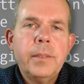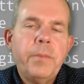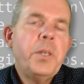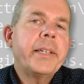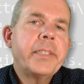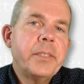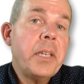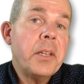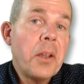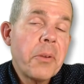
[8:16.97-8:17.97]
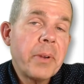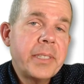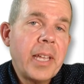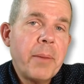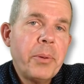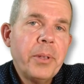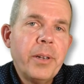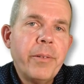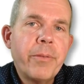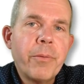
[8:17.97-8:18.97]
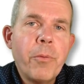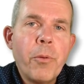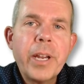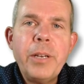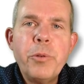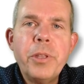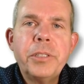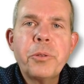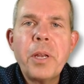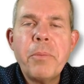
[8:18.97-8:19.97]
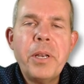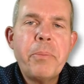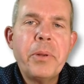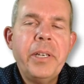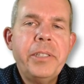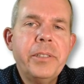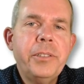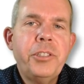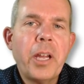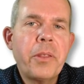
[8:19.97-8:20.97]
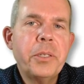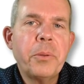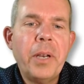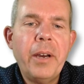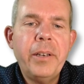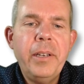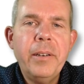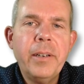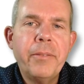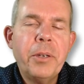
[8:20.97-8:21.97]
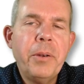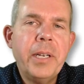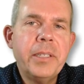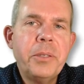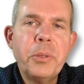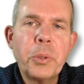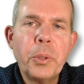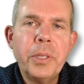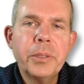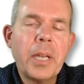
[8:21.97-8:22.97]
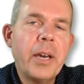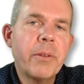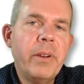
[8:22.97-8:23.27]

If you'd like to see another example of working with string manipulations, check this one out here. I've created a tutorial to how to